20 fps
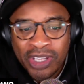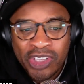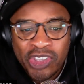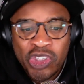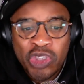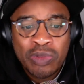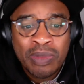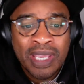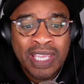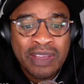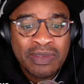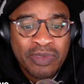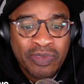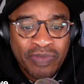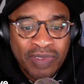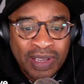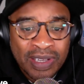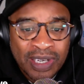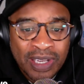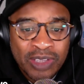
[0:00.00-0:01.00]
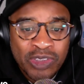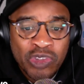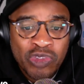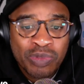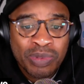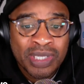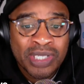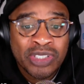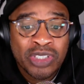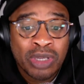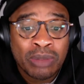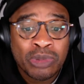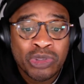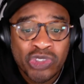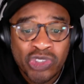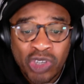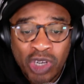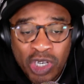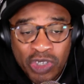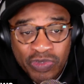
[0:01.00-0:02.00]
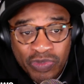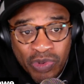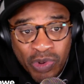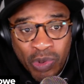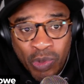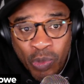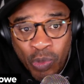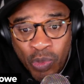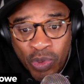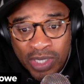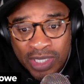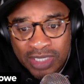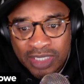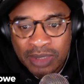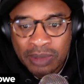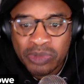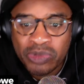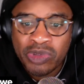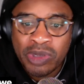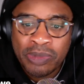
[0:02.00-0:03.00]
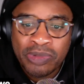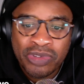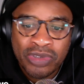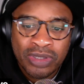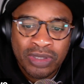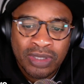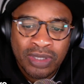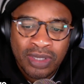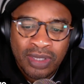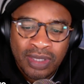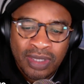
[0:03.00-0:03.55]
You may even find out you've been double charged for one subscription.